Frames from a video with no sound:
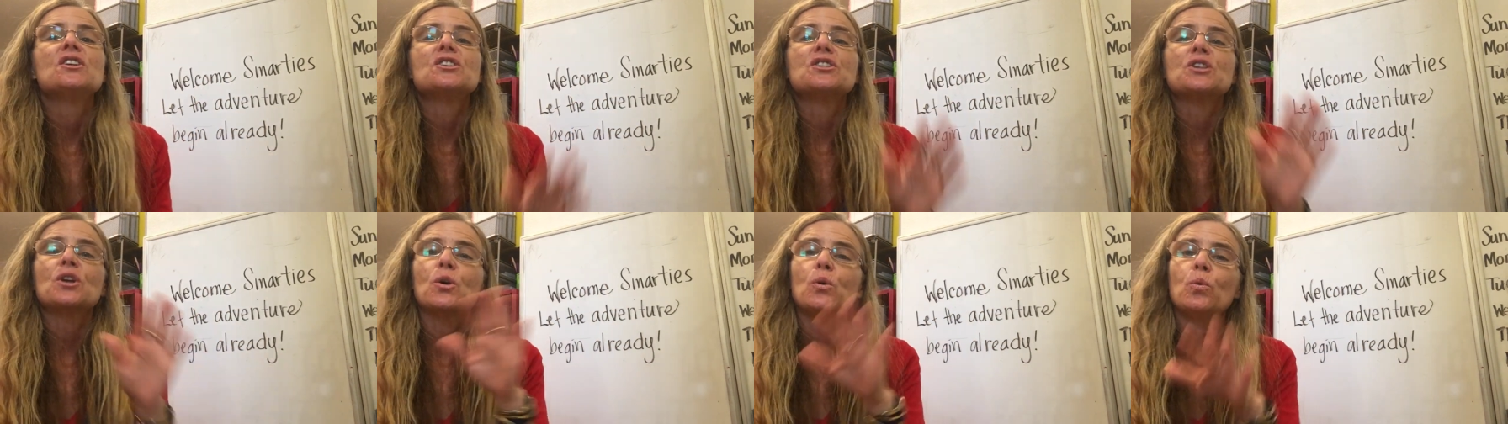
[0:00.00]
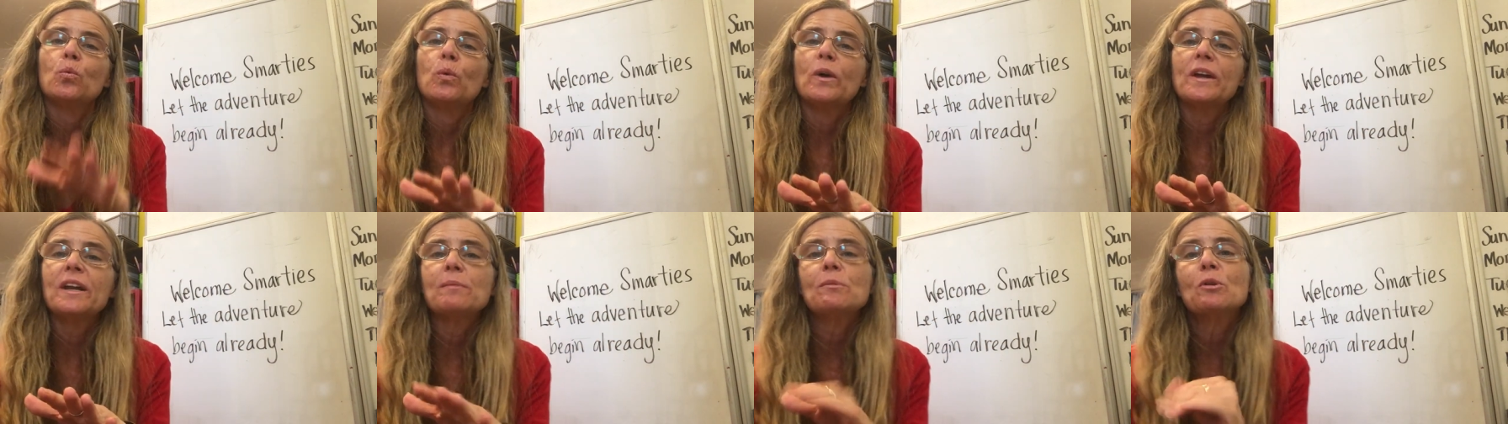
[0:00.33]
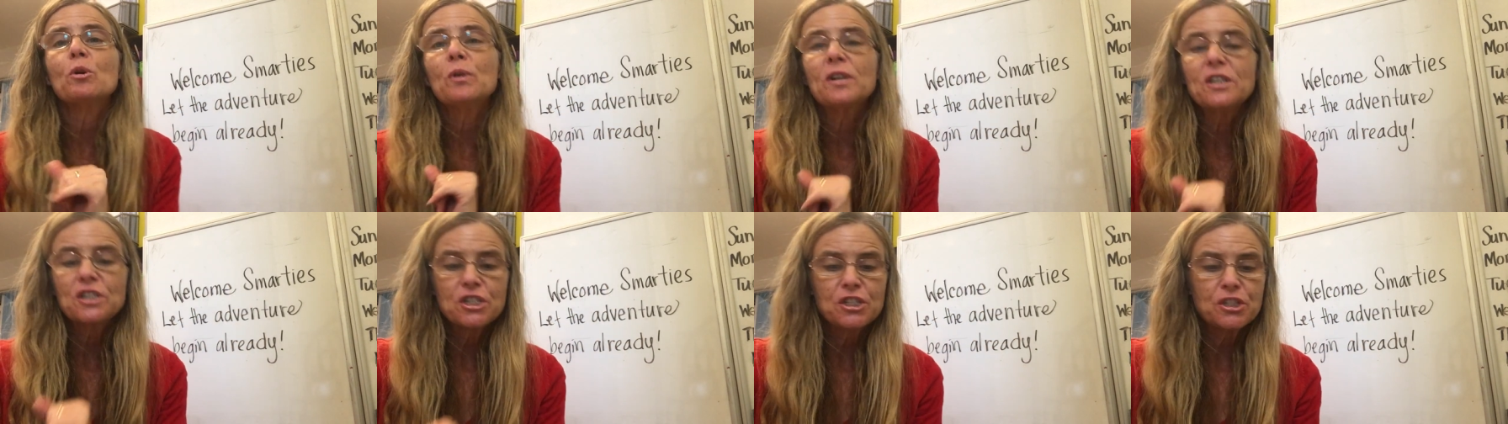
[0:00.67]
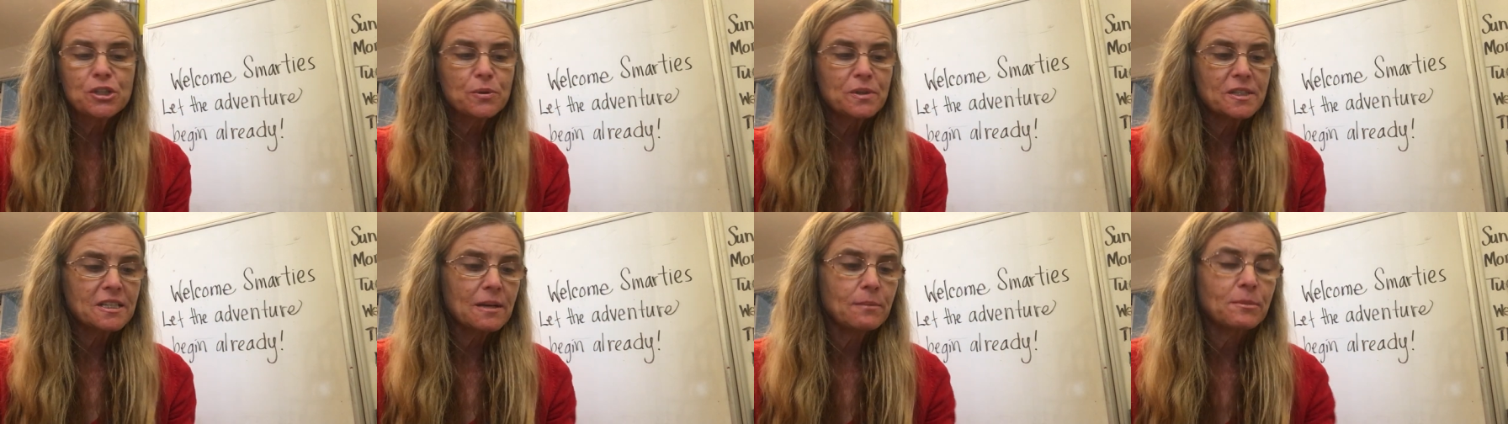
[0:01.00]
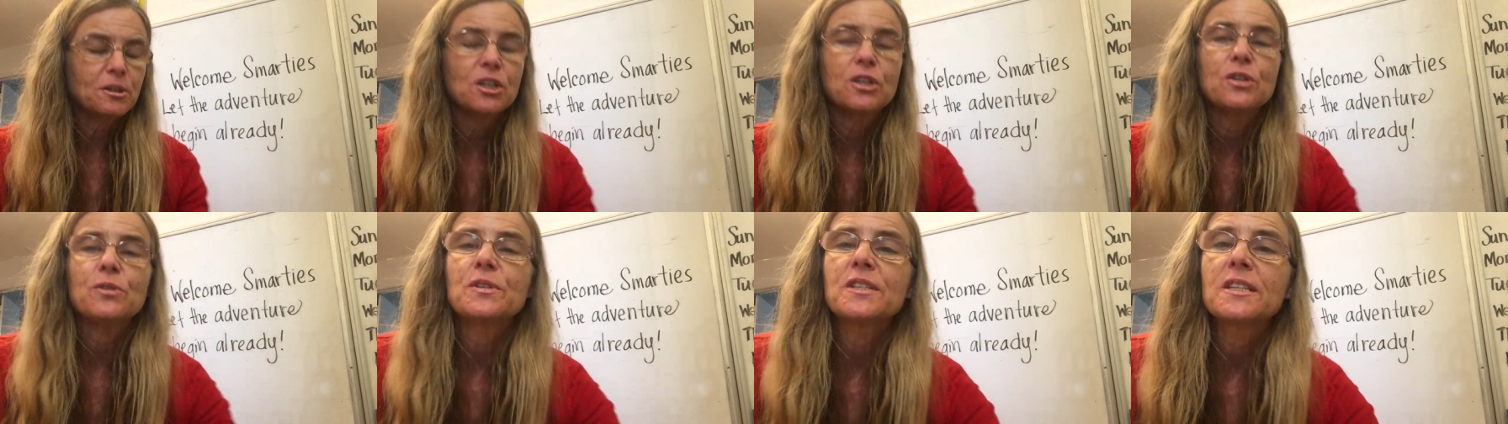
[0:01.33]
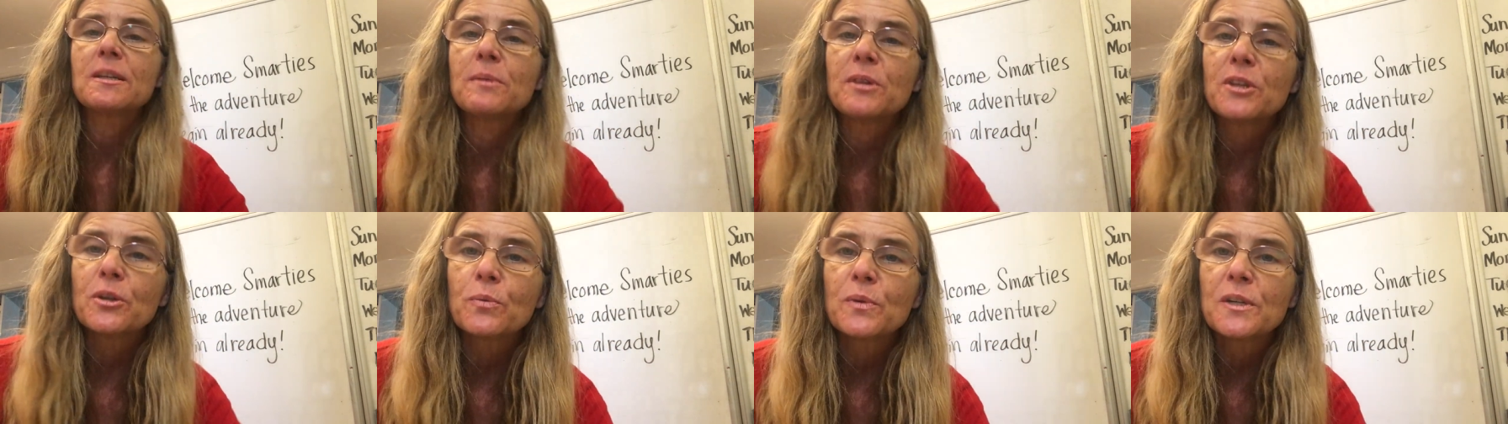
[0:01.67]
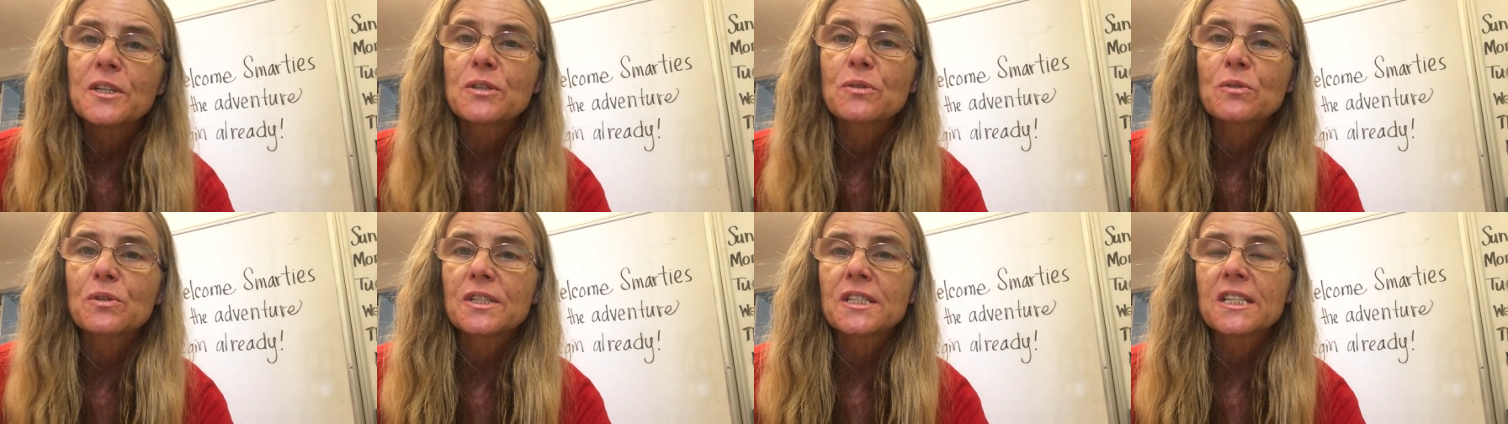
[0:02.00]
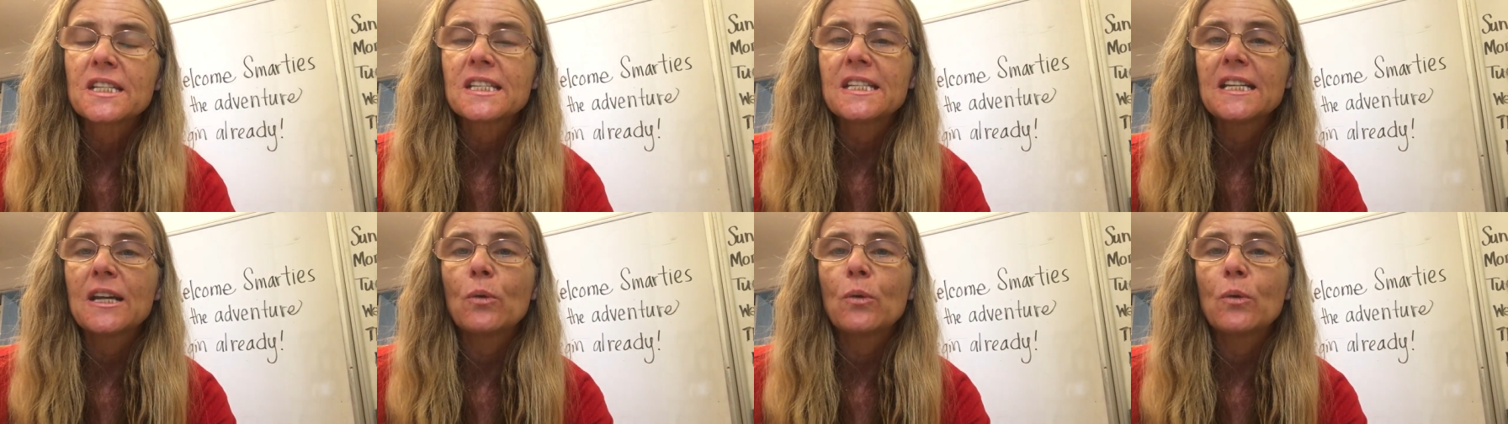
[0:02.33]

So, what I'm going to do is I'm going to use some of their resources.